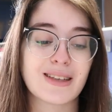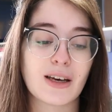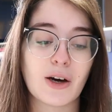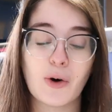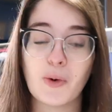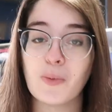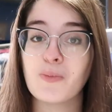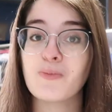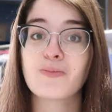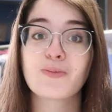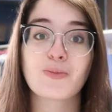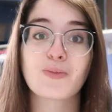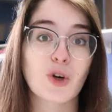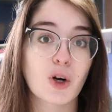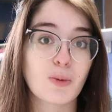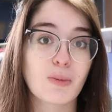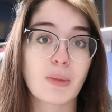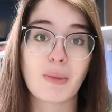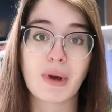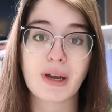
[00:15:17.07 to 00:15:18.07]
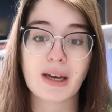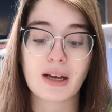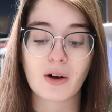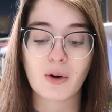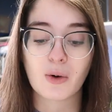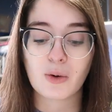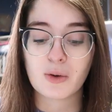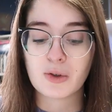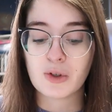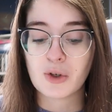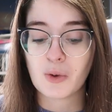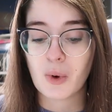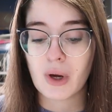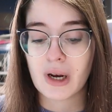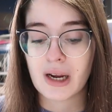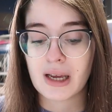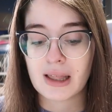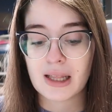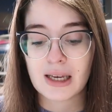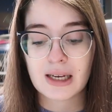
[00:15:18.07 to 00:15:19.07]
So we're gonna be making a whole new
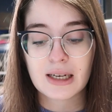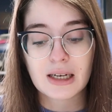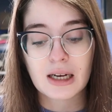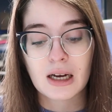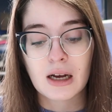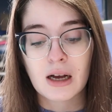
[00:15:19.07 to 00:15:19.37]
one, I think.